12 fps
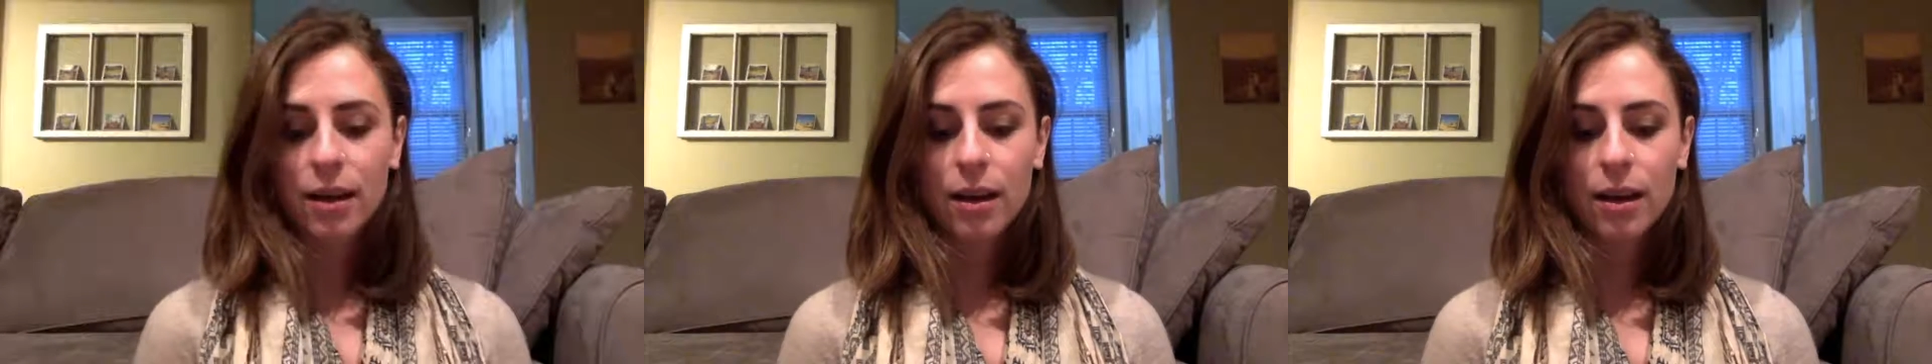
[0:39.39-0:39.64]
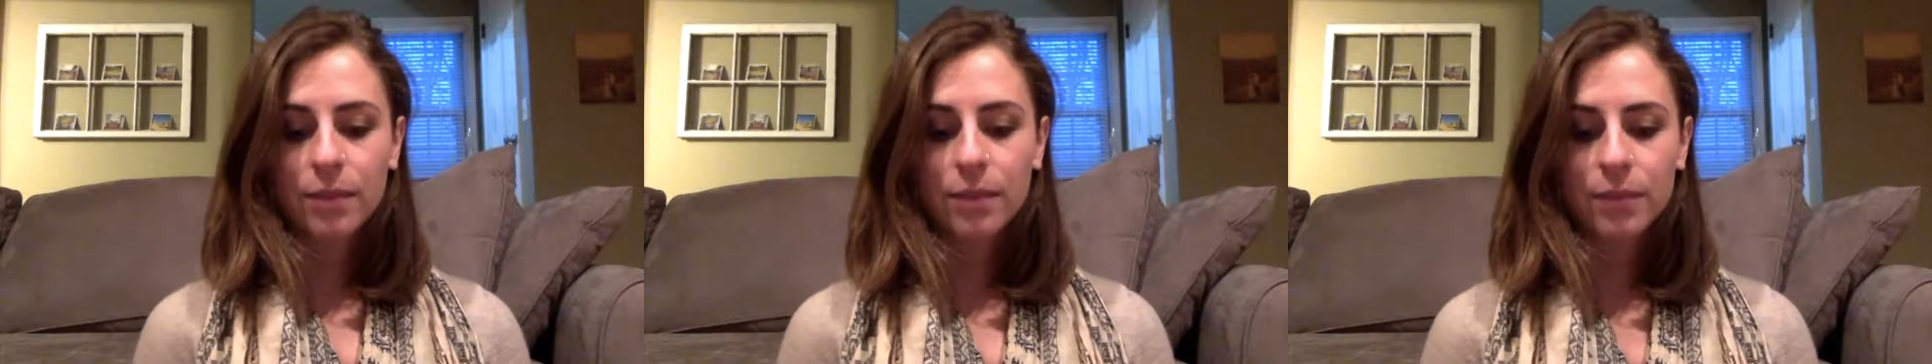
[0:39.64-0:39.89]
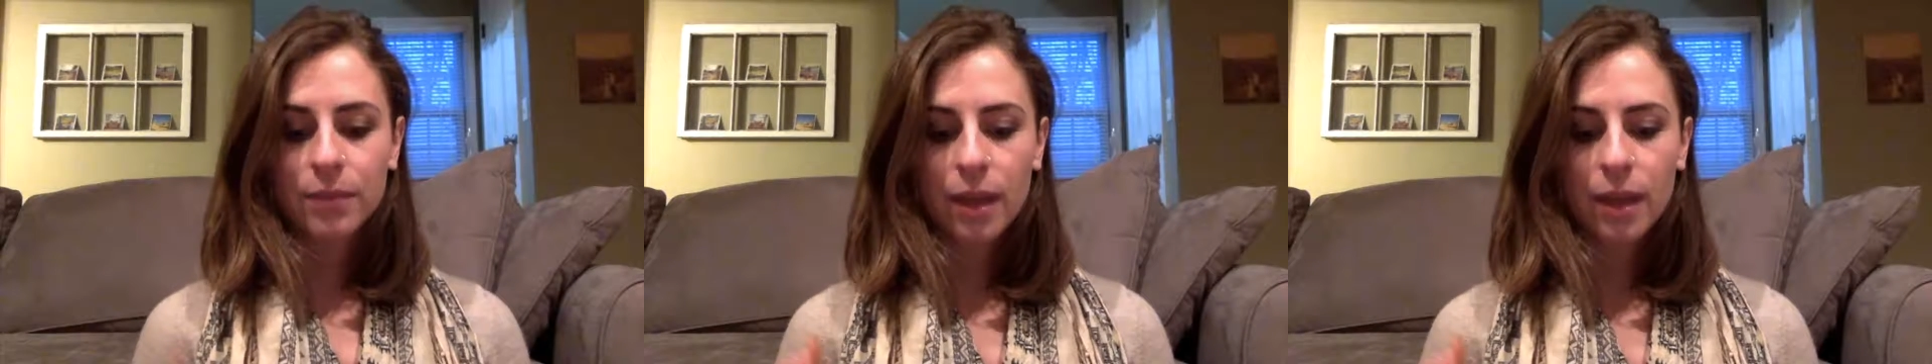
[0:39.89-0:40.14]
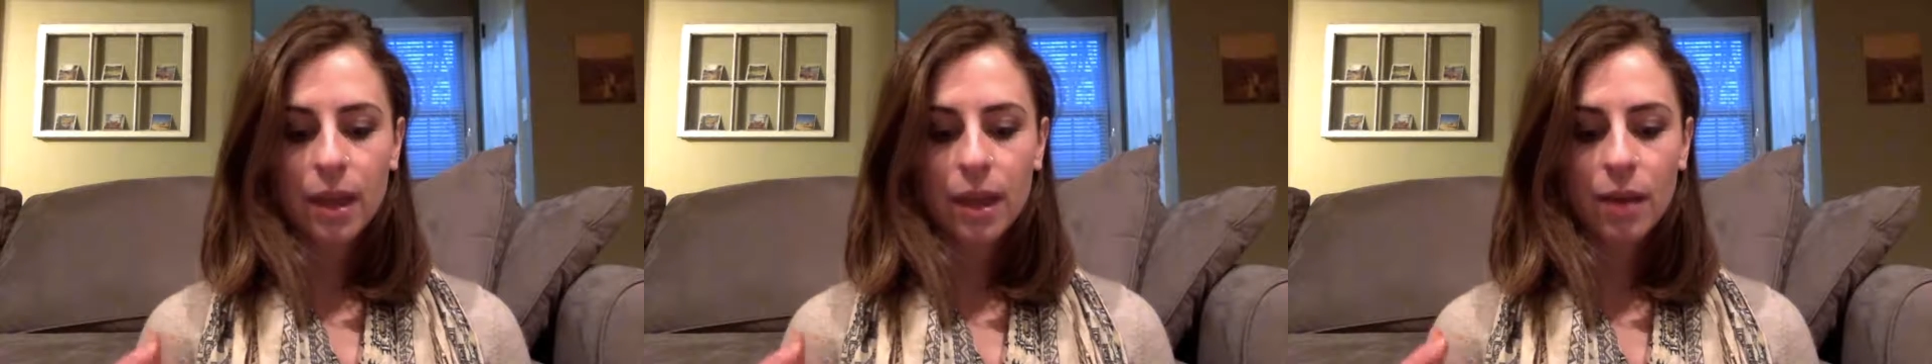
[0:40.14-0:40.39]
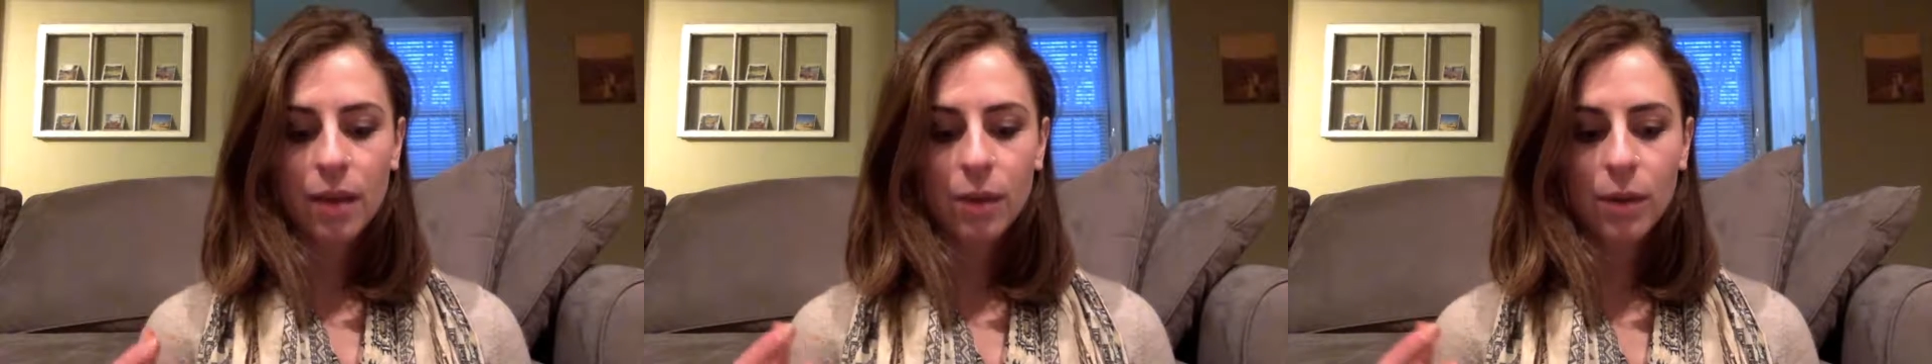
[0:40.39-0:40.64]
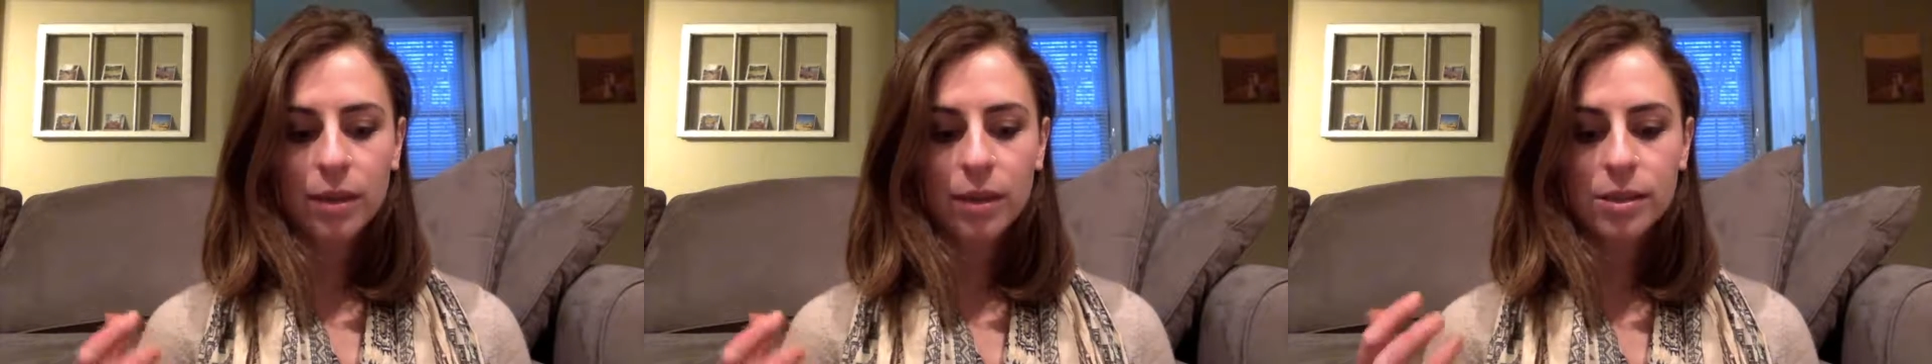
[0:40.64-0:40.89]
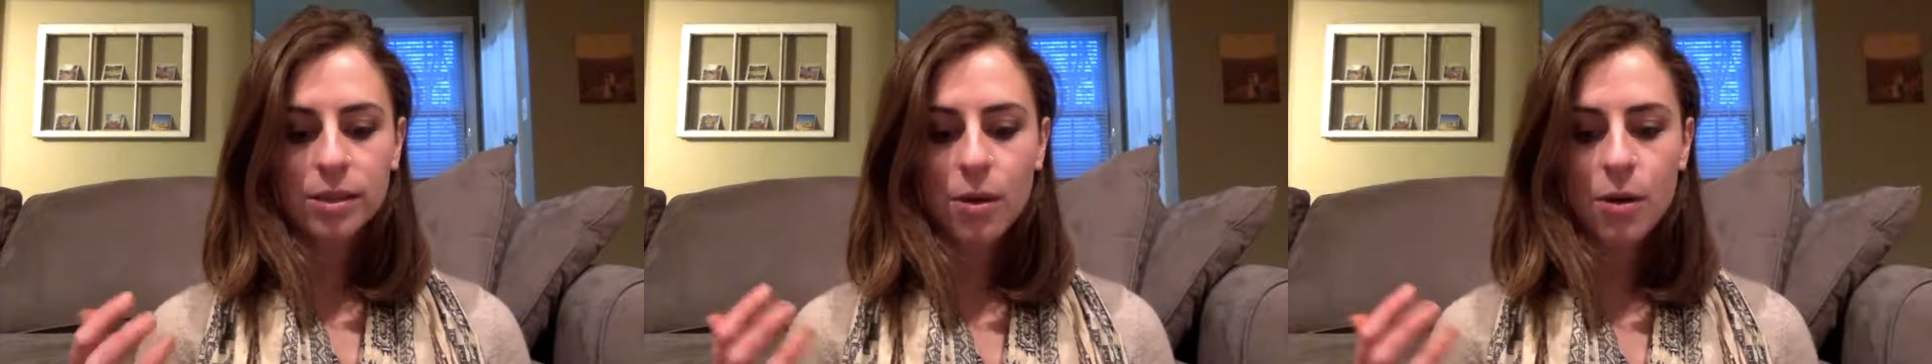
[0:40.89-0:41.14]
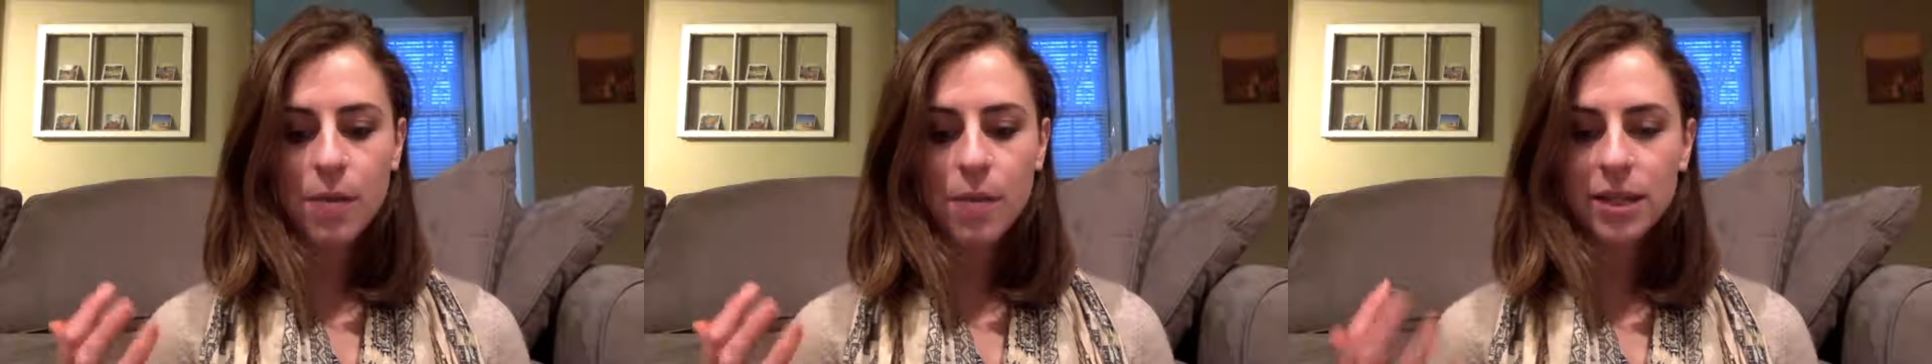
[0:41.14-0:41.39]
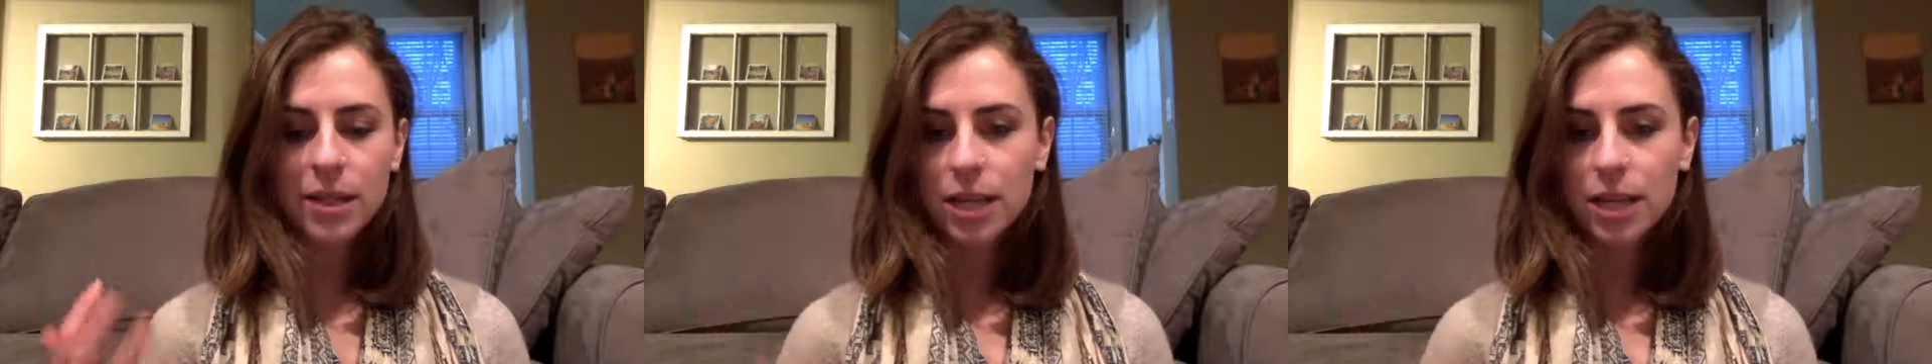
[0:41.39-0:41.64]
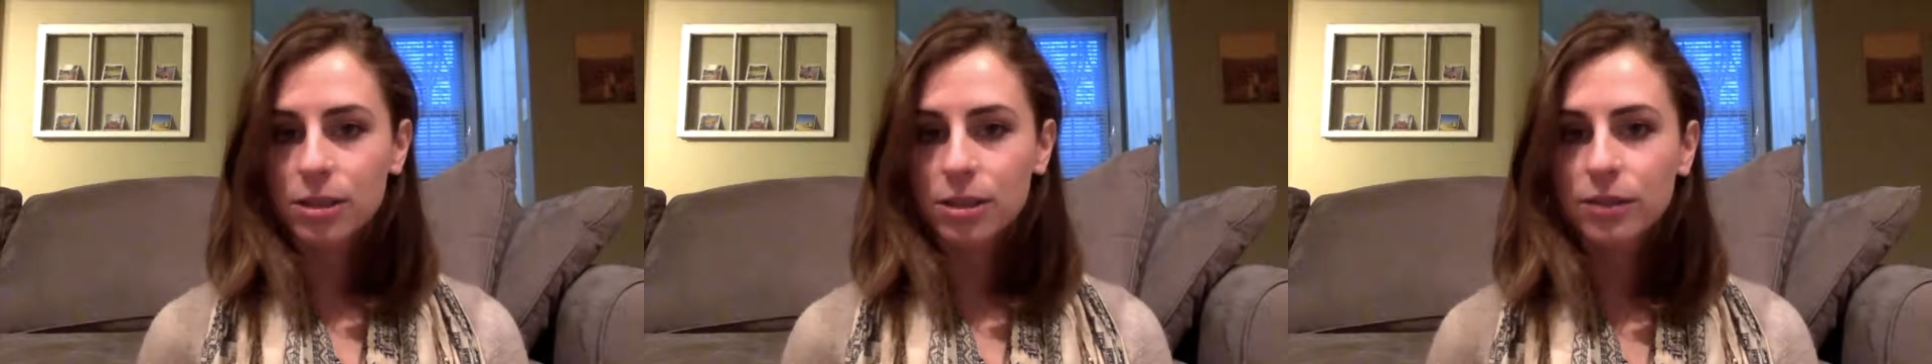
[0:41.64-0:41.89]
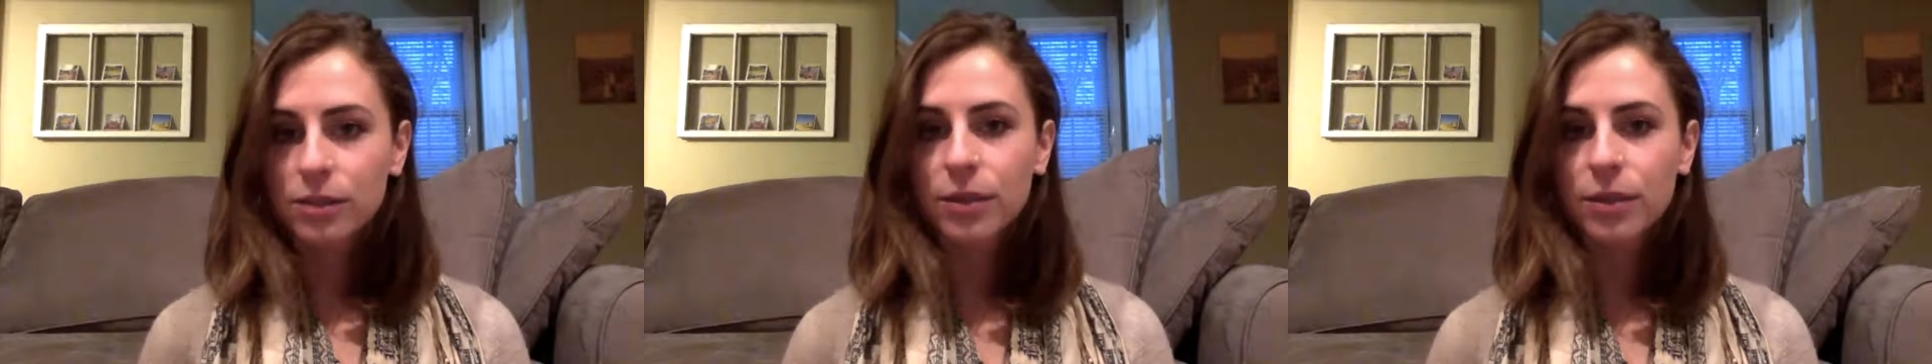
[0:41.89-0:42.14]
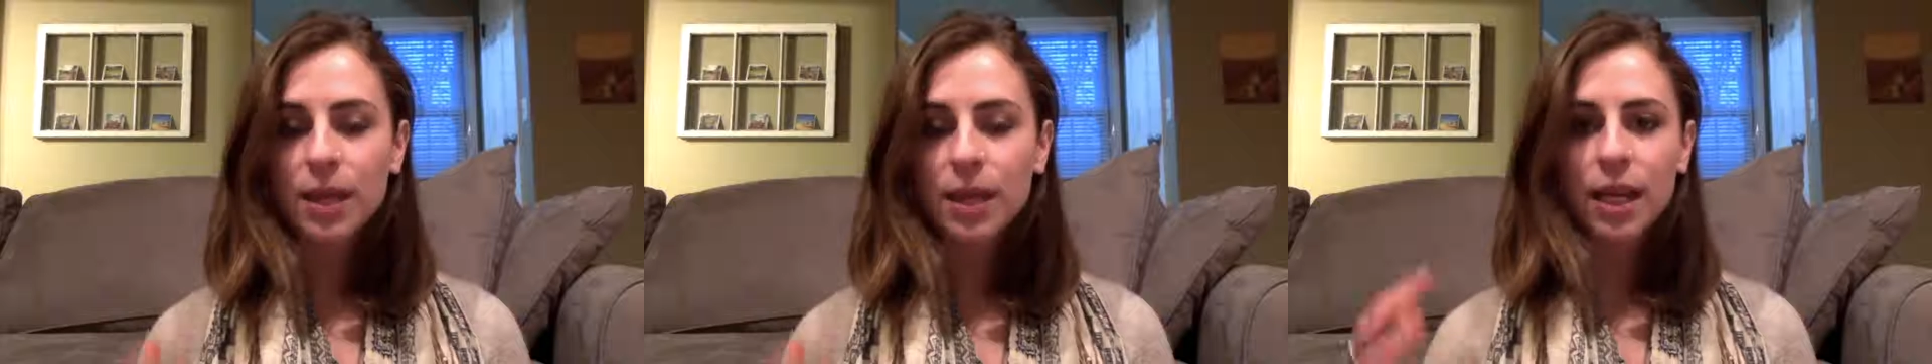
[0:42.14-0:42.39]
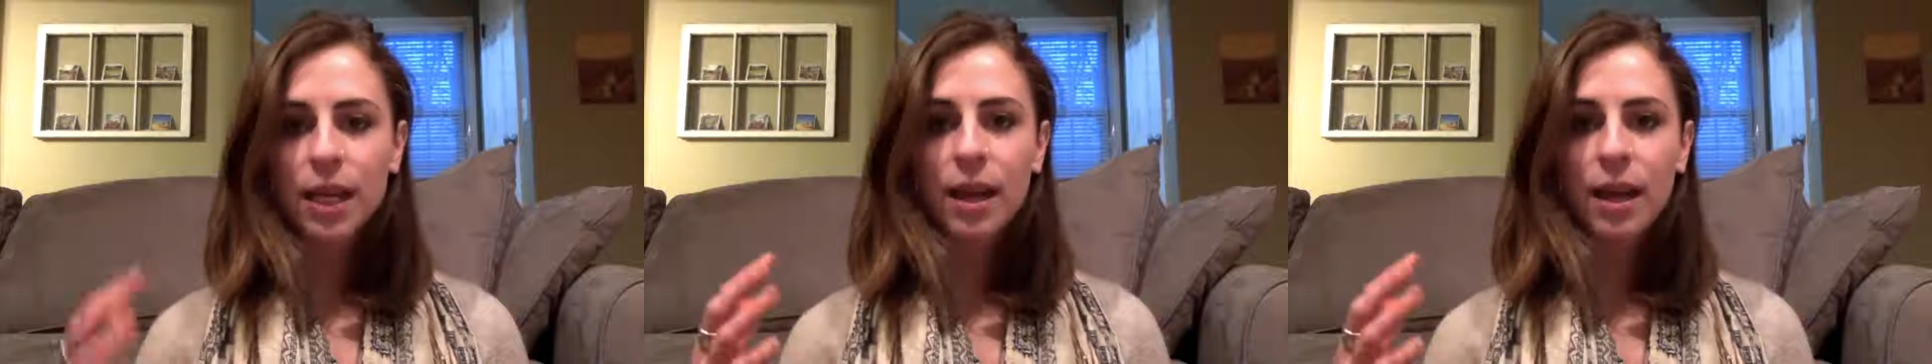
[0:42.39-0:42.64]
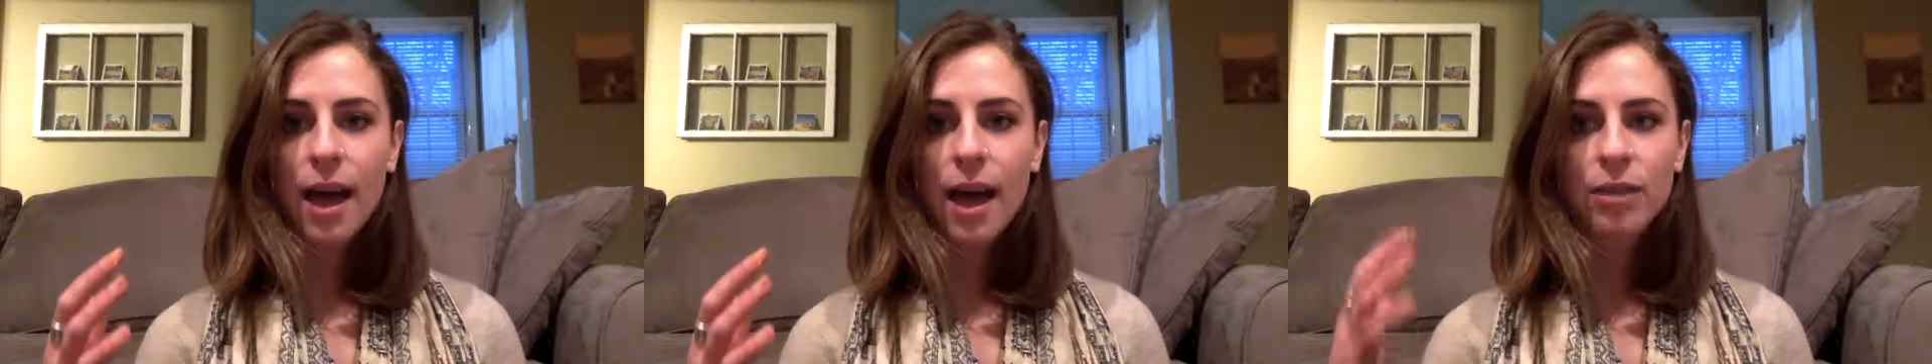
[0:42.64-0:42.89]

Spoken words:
Um, it was so meditational for me.